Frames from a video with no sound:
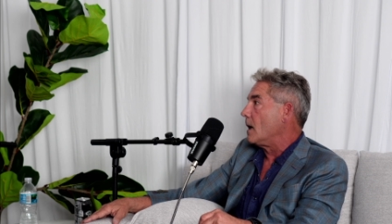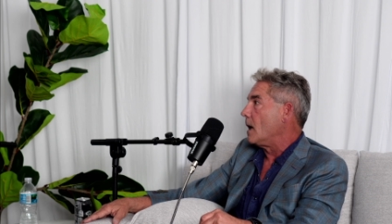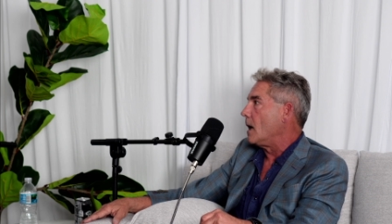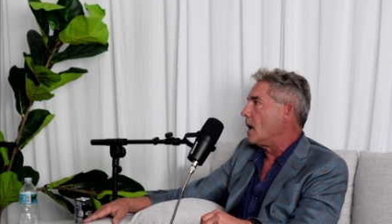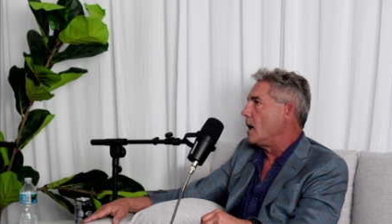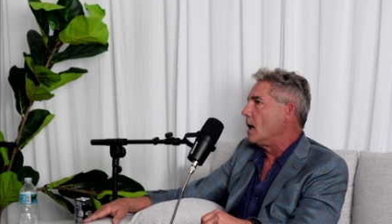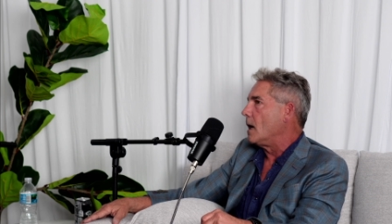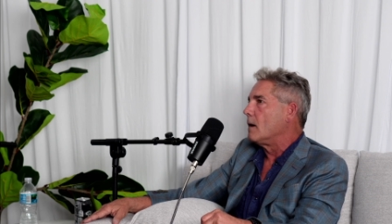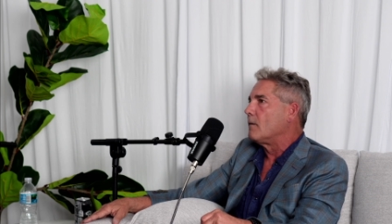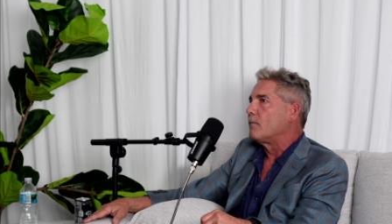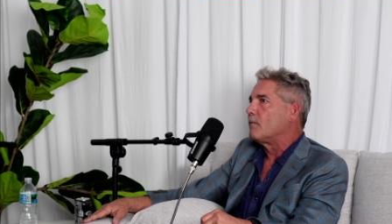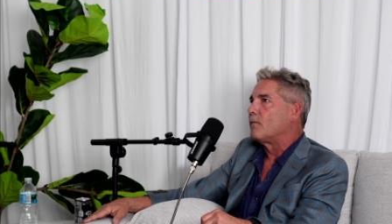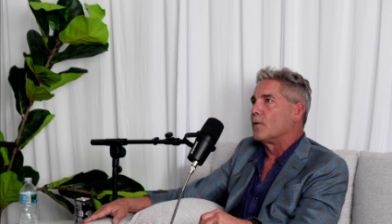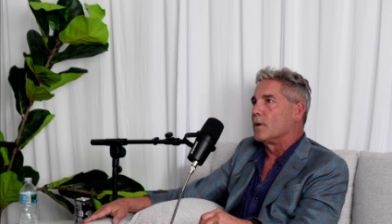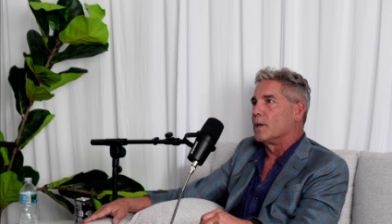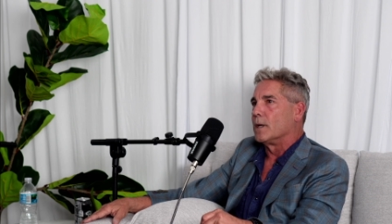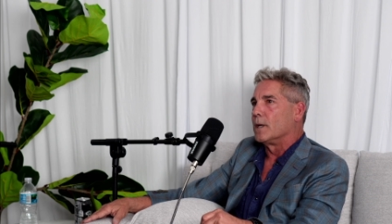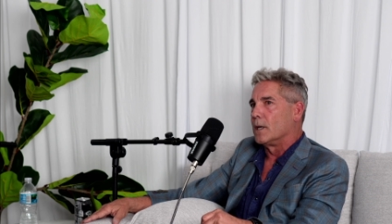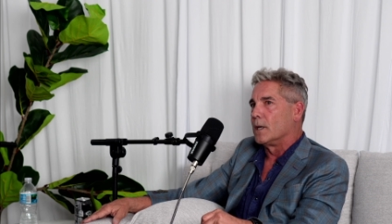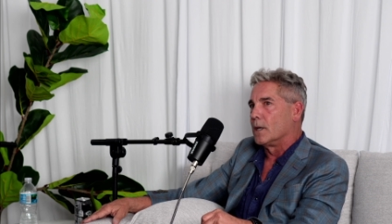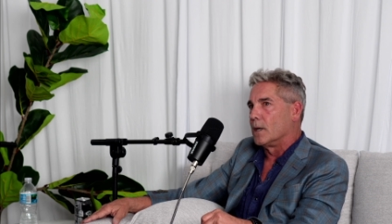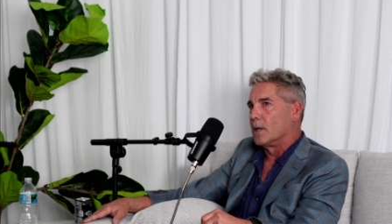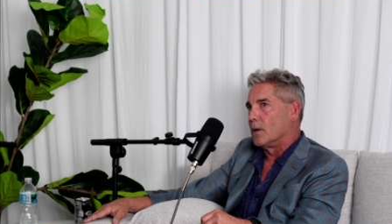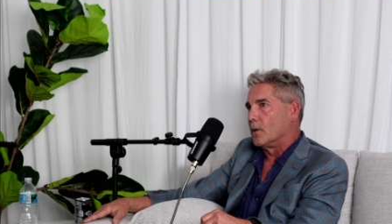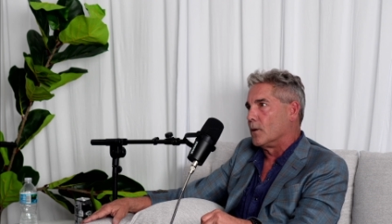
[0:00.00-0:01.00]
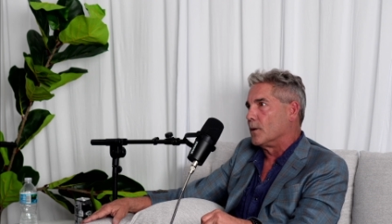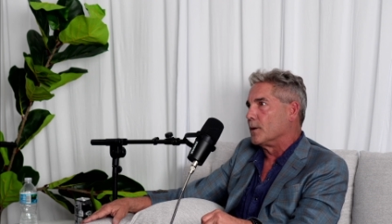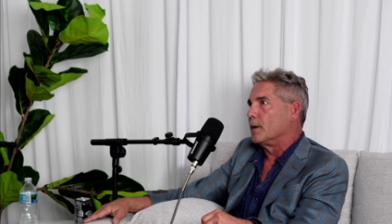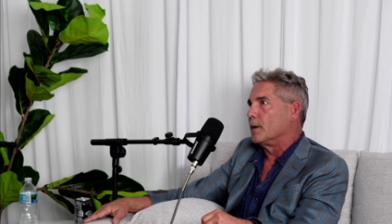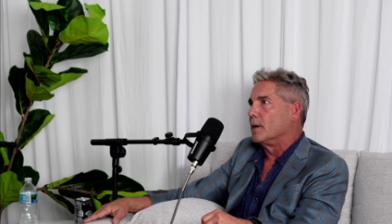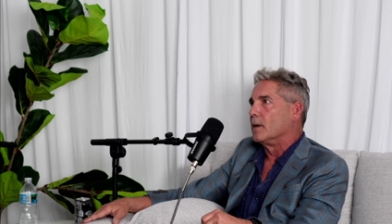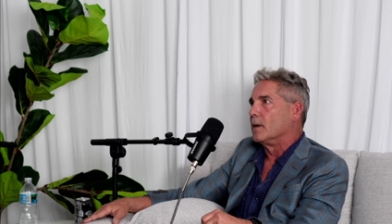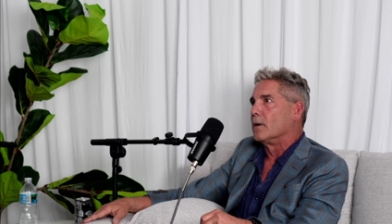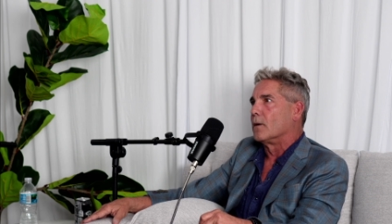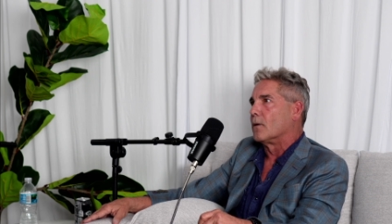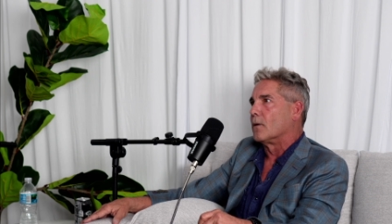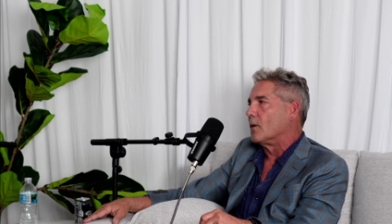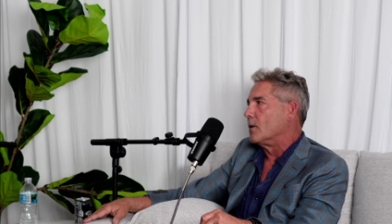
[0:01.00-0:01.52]
every
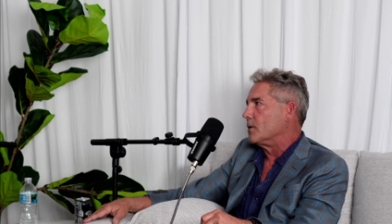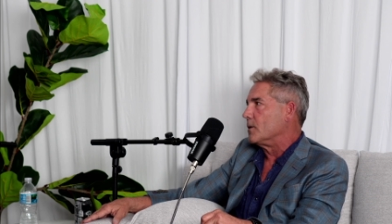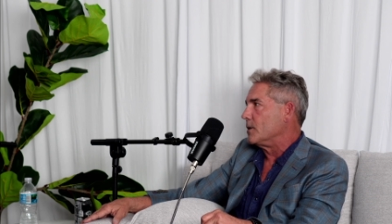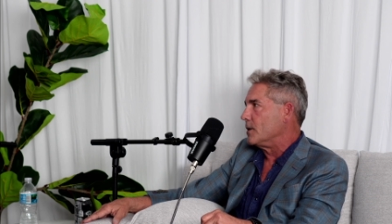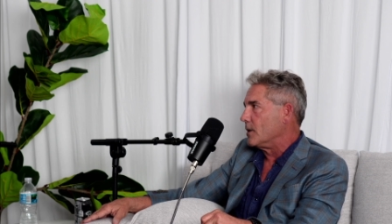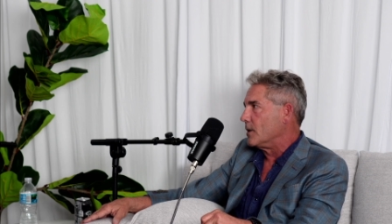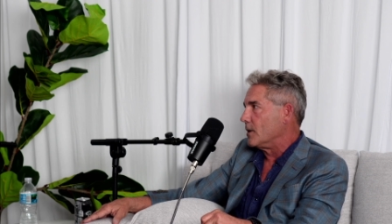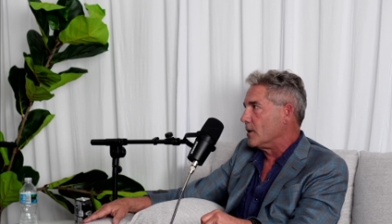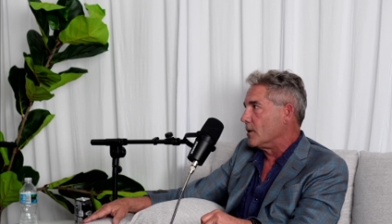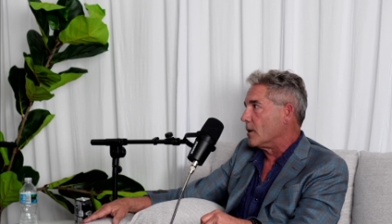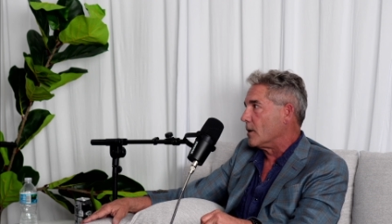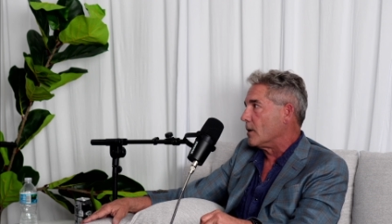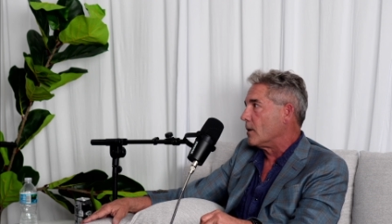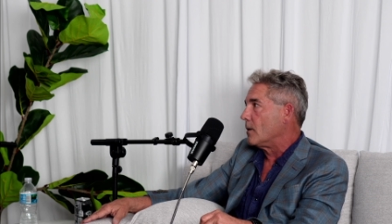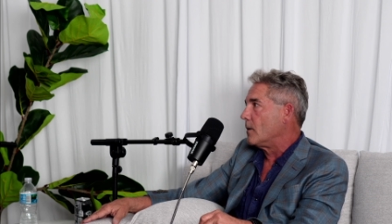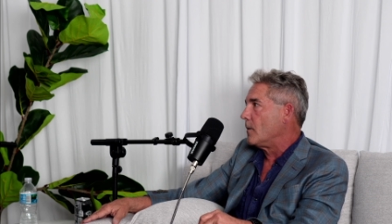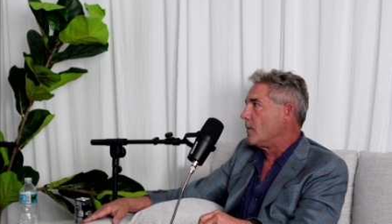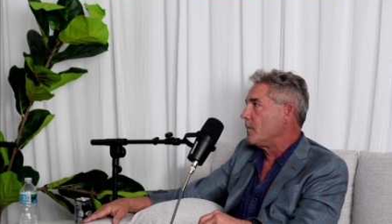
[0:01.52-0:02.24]
year on year,